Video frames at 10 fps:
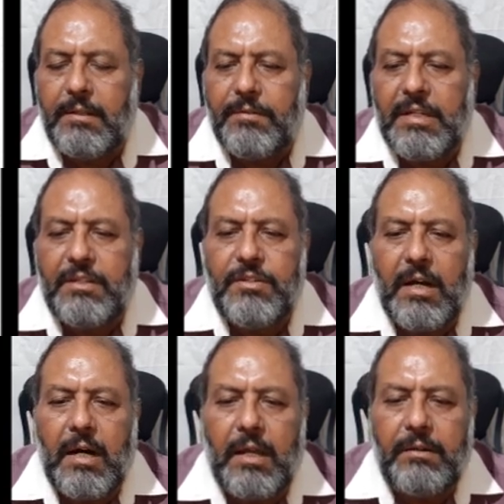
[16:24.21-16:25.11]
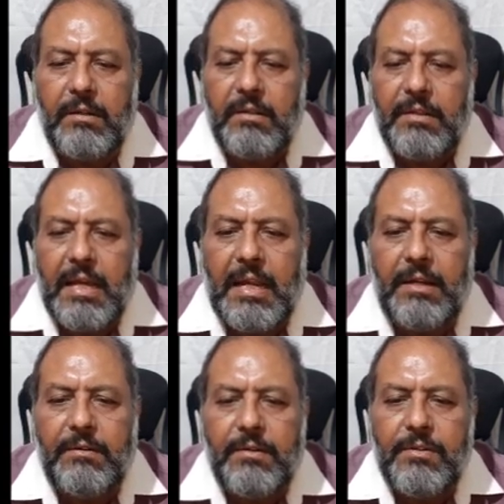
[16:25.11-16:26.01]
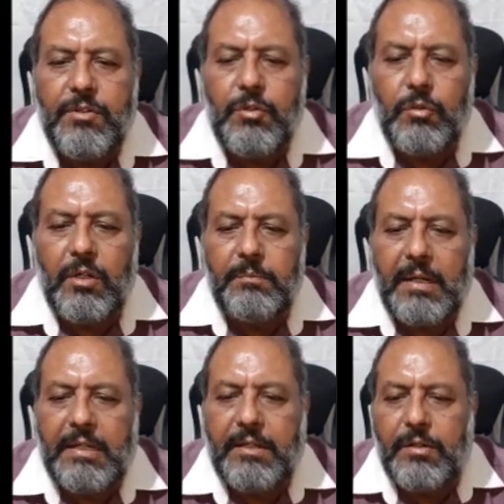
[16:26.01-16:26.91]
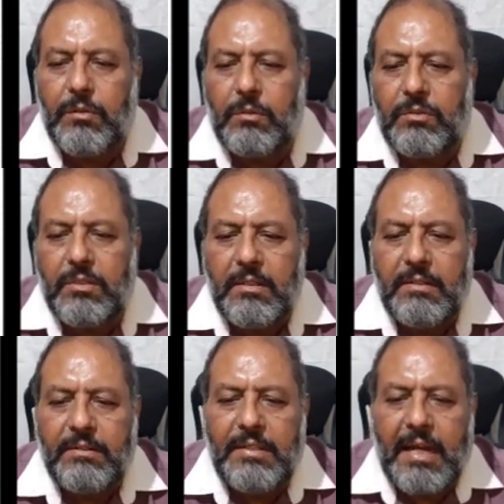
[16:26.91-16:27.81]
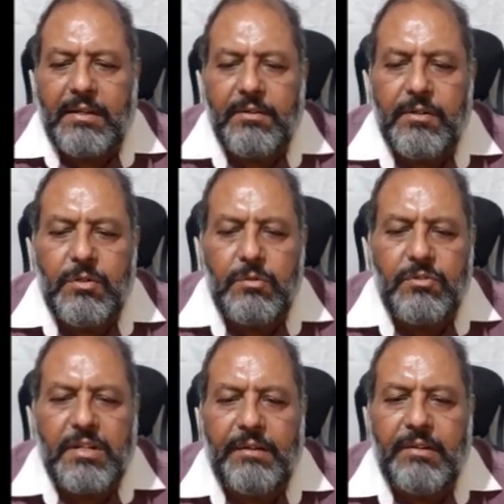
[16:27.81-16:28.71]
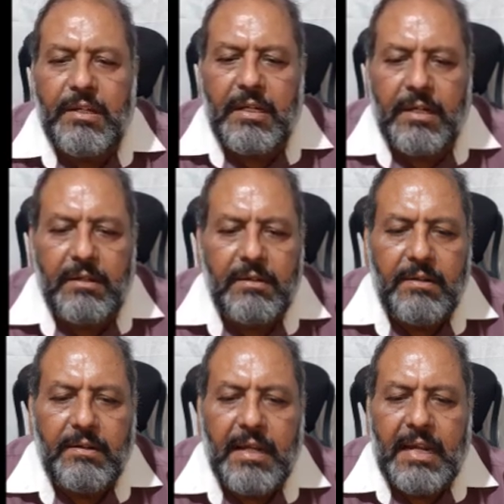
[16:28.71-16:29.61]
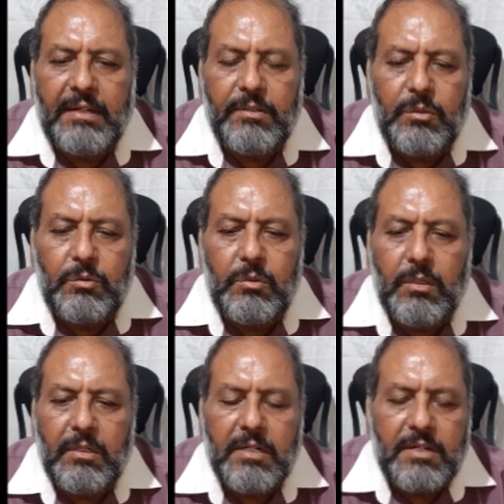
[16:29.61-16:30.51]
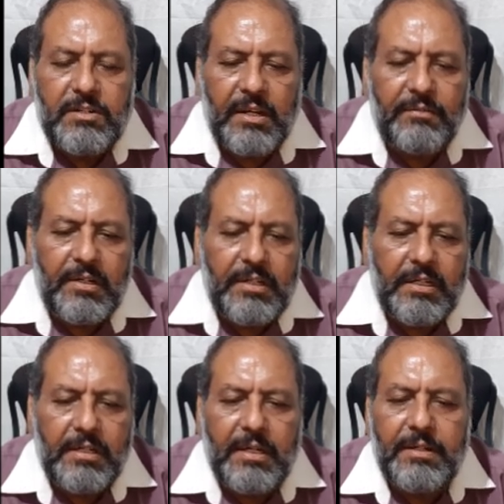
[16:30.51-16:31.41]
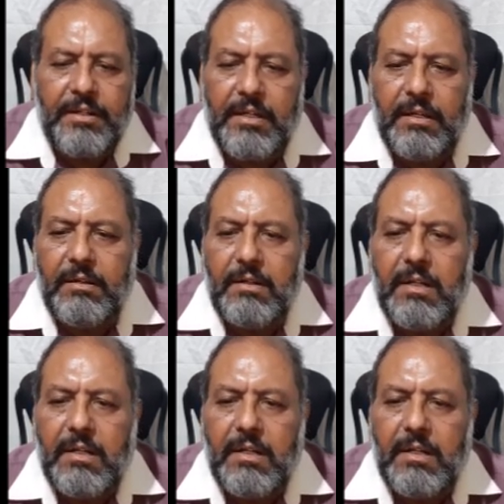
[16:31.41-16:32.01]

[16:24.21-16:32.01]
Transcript: in a jar and sugar molecules that do travel here and do travel here and here.